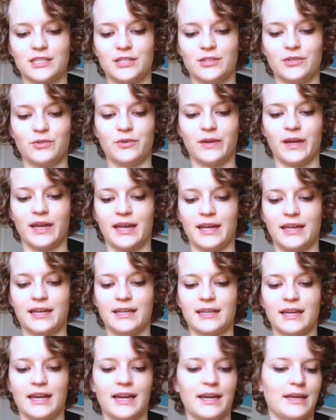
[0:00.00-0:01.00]
do,
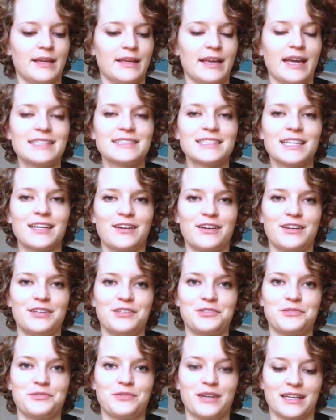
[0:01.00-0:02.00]
and I cast that on
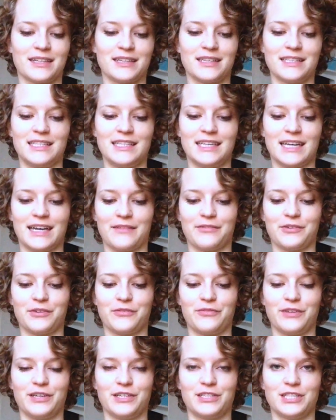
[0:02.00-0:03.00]
directly after
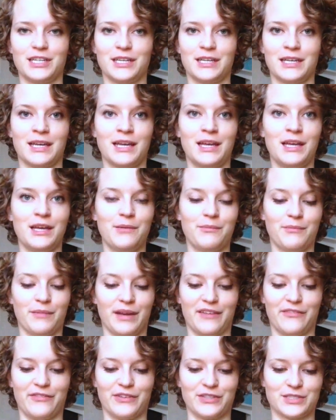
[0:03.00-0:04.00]
finishing
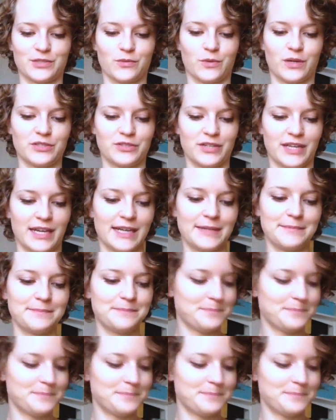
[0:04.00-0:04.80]
my first quadri hat.